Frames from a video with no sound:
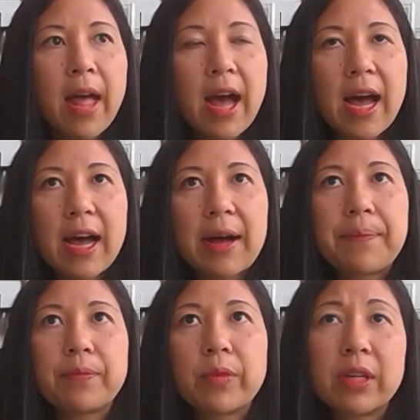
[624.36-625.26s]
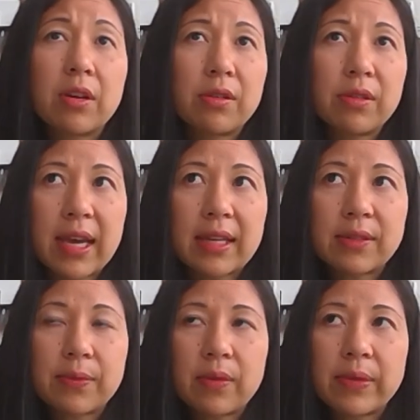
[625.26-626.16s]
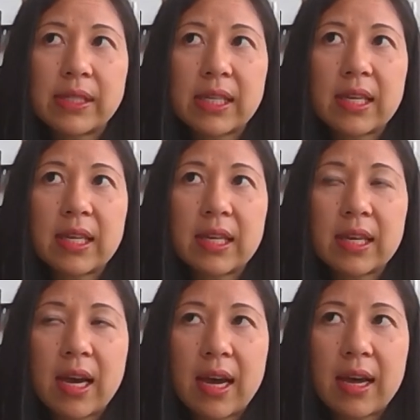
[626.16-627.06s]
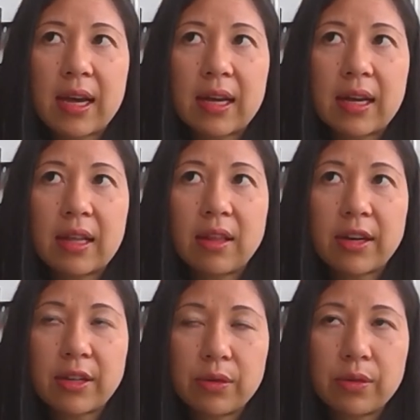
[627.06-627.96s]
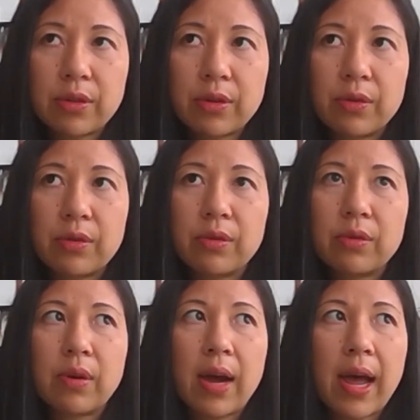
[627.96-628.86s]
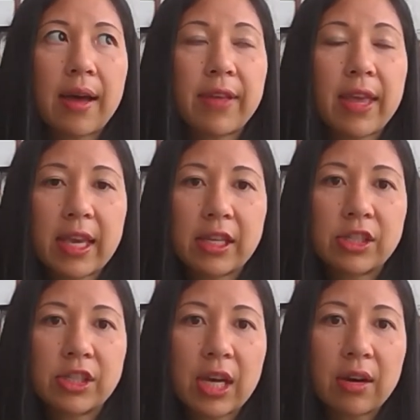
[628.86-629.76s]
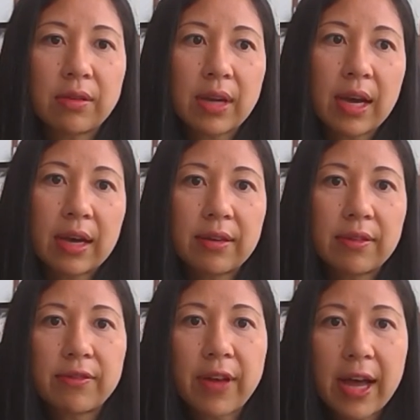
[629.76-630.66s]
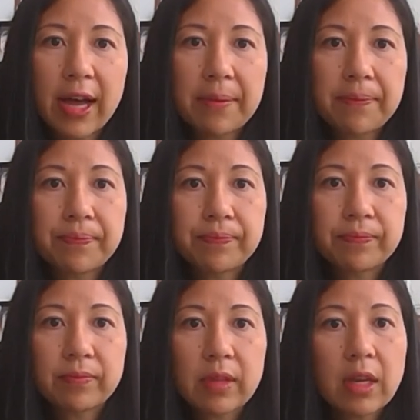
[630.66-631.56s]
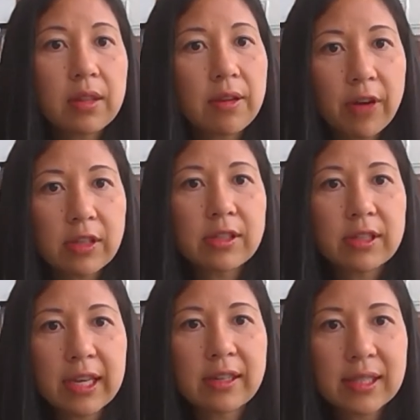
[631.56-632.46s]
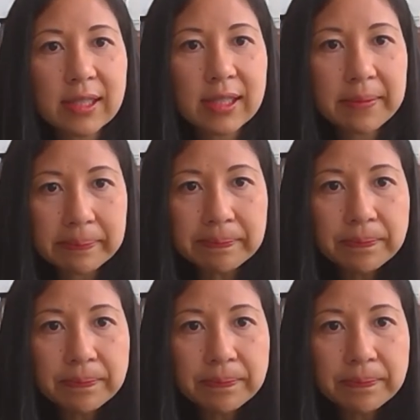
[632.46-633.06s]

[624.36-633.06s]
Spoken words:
We know that we see a lot of youth who have aged out of the foster care system.